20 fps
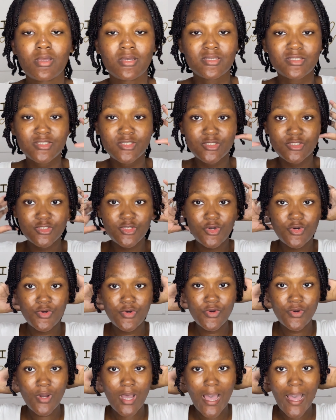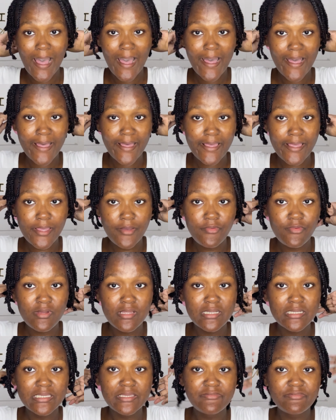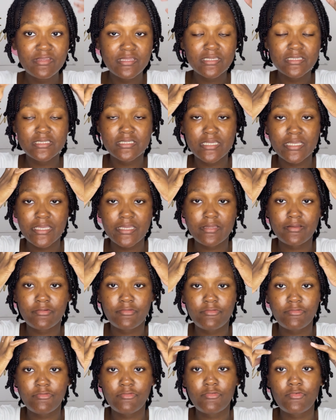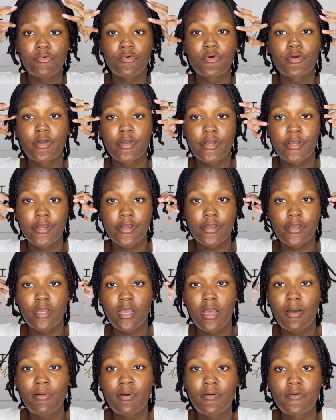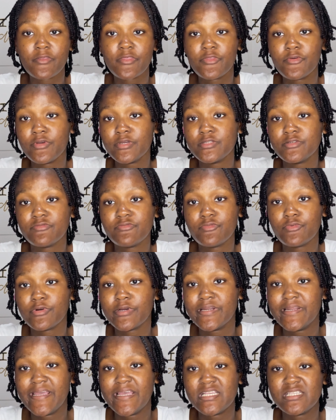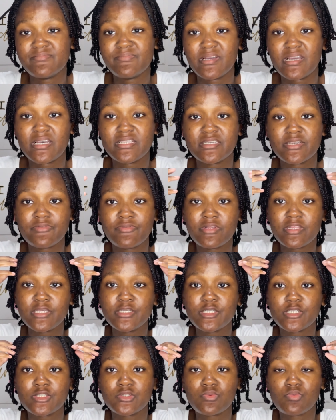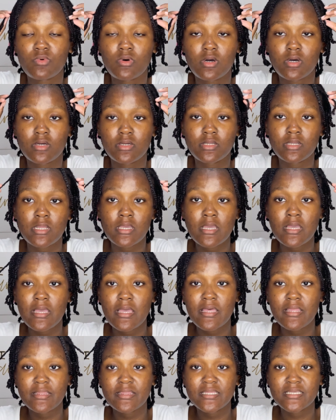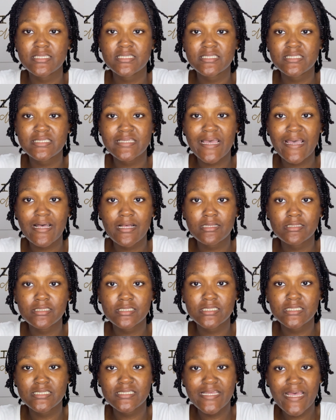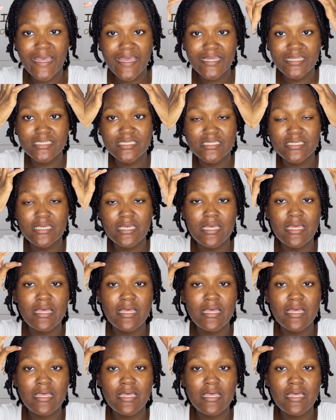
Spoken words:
So I will leave this in for about 3 to 4 days because I really just want the style to set.